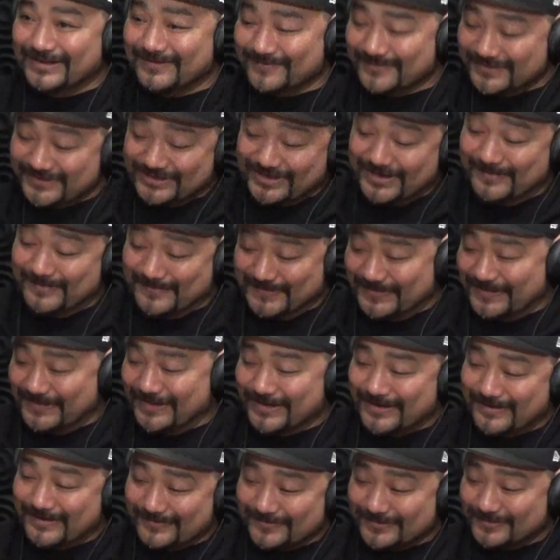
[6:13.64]
stamp it
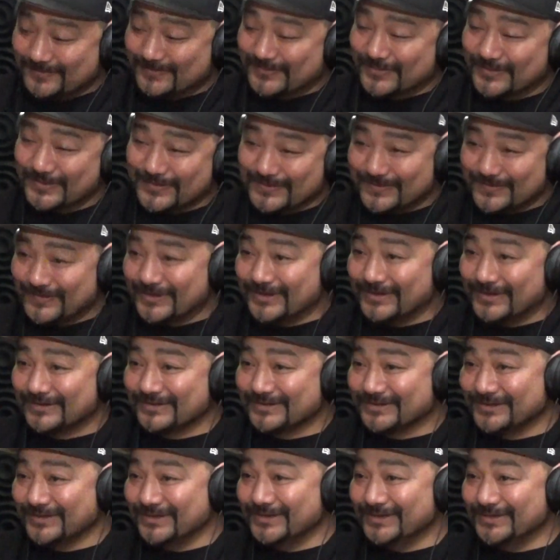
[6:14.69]
down, sprinkle the
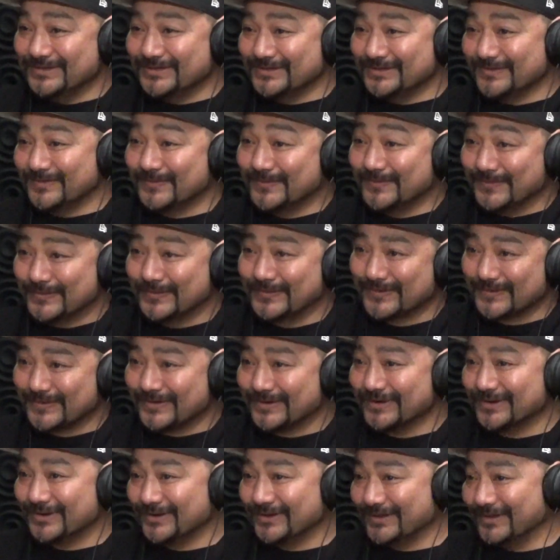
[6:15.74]
seeds, water
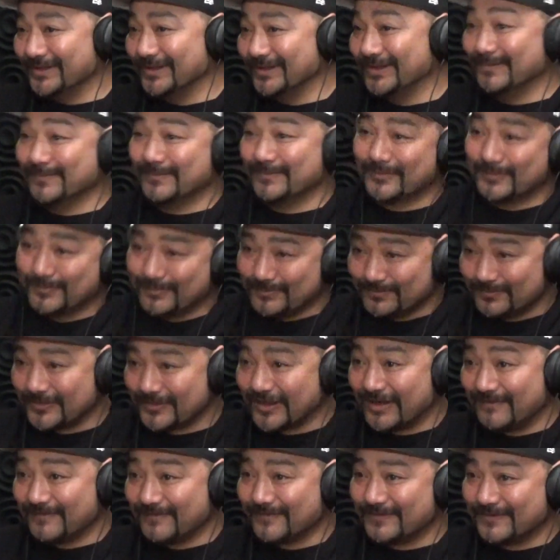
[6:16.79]
it, then
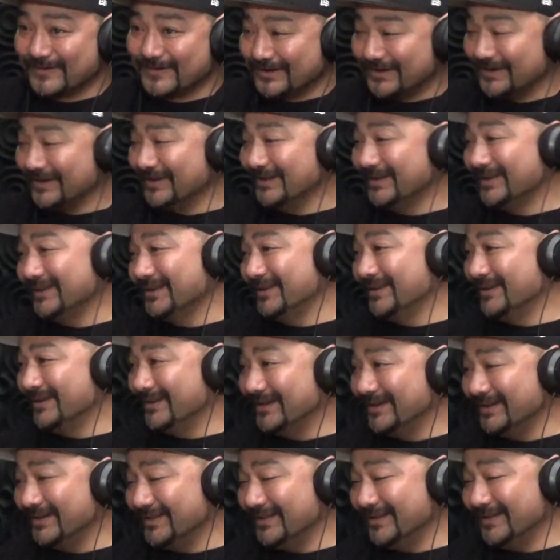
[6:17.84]
cover it,
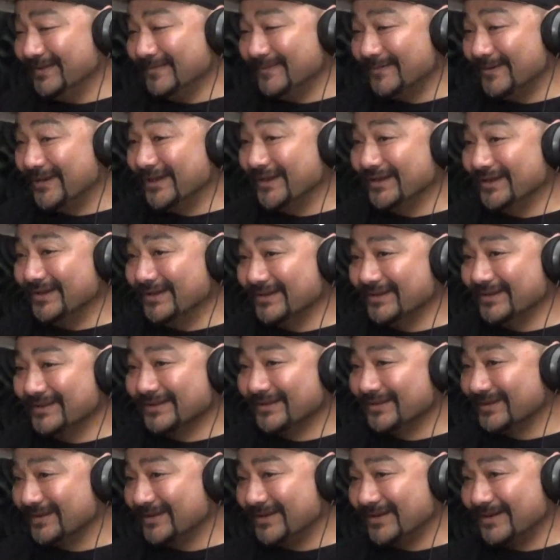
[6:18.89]
and then wait,
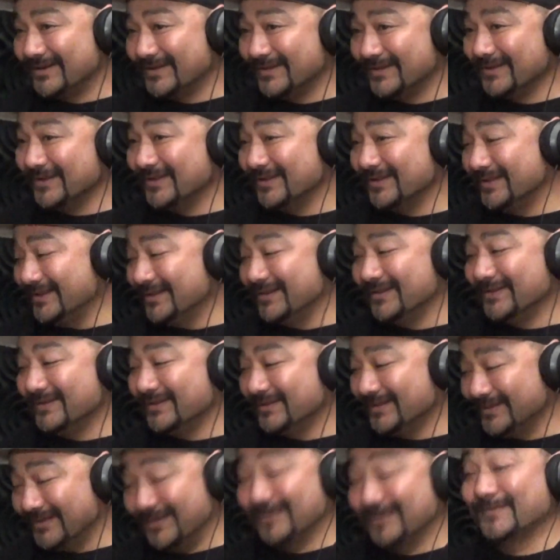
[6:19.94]
kind of thing. And
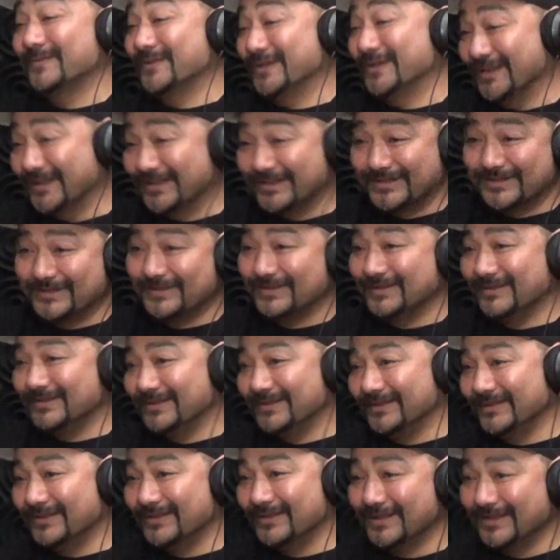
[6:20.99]
then we get
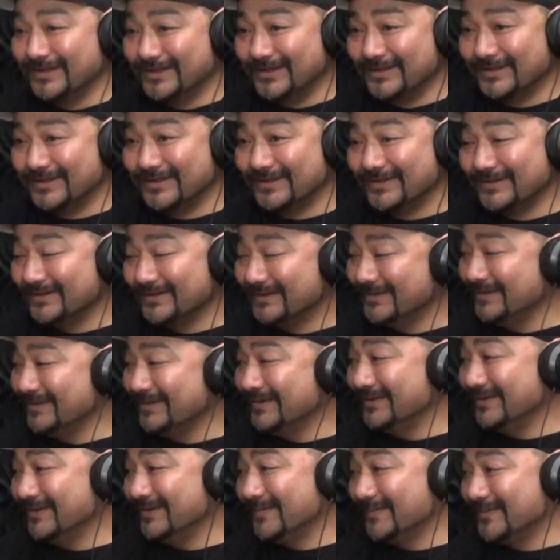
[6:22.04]
the
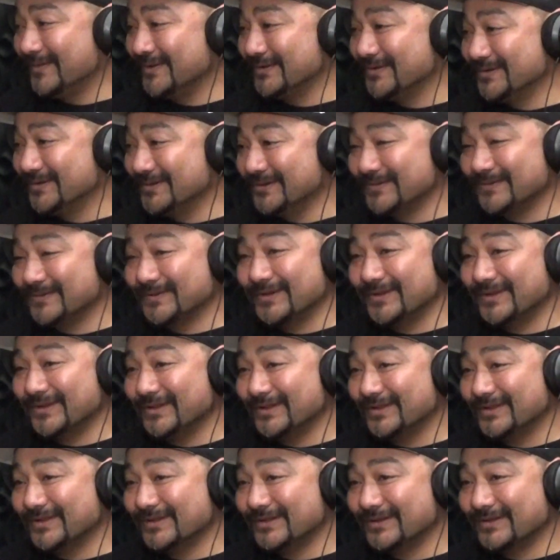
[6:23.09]
process of
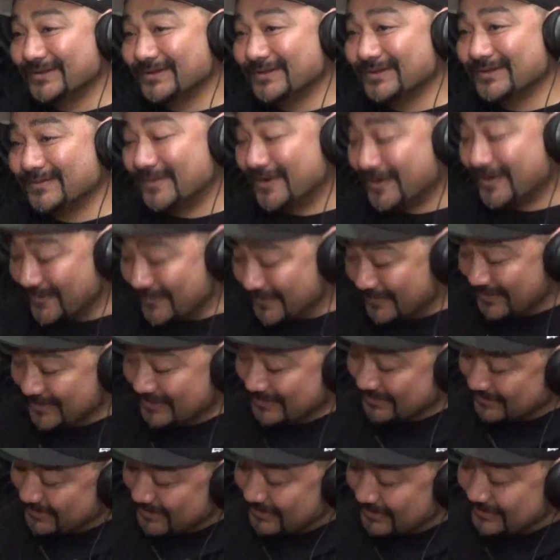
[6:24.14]
getting the microgreens
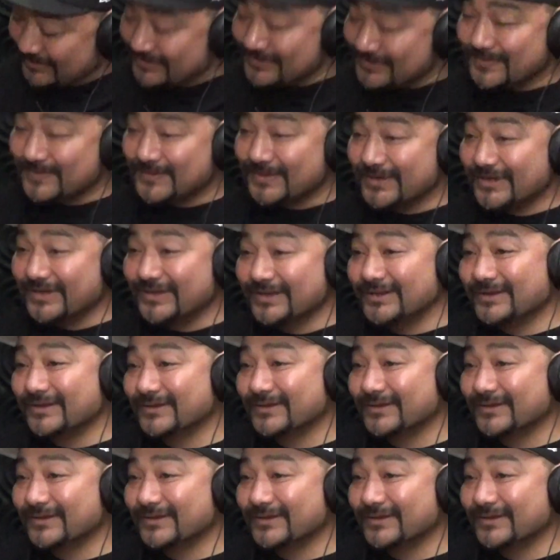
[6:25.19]
starting to germinate.